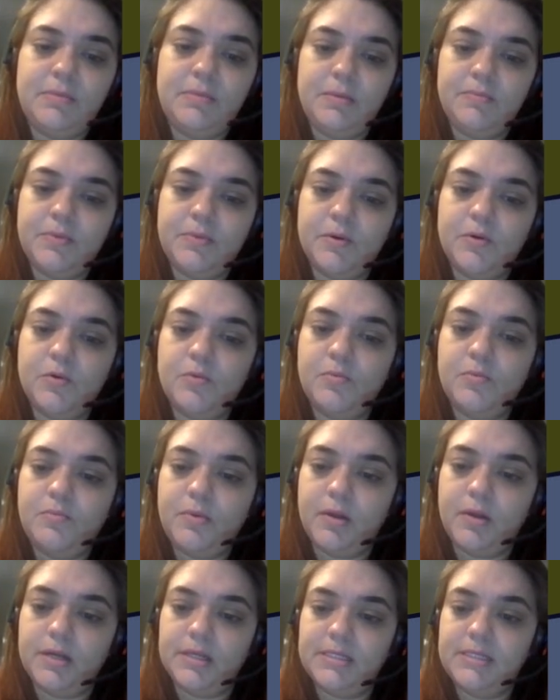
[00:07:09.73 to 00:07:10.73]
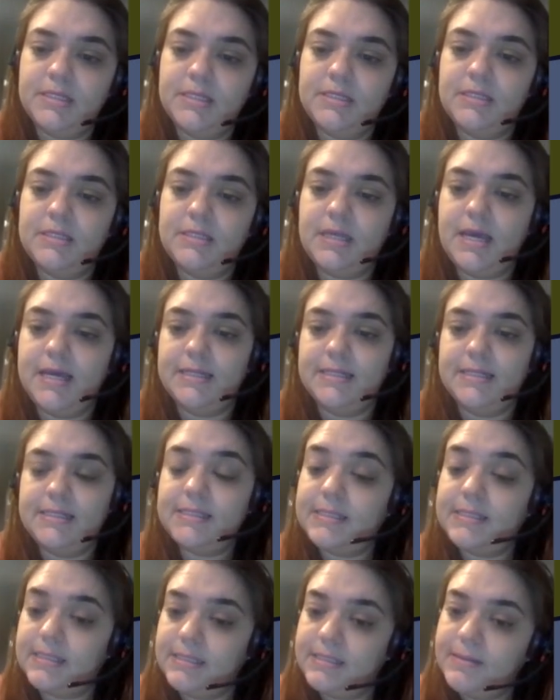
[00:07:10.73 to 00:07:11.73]
people, policies, and
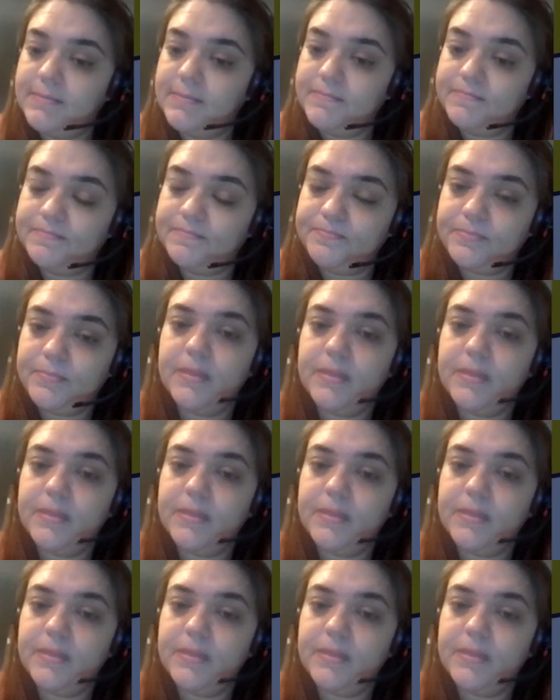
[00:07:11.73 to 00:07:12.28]
system.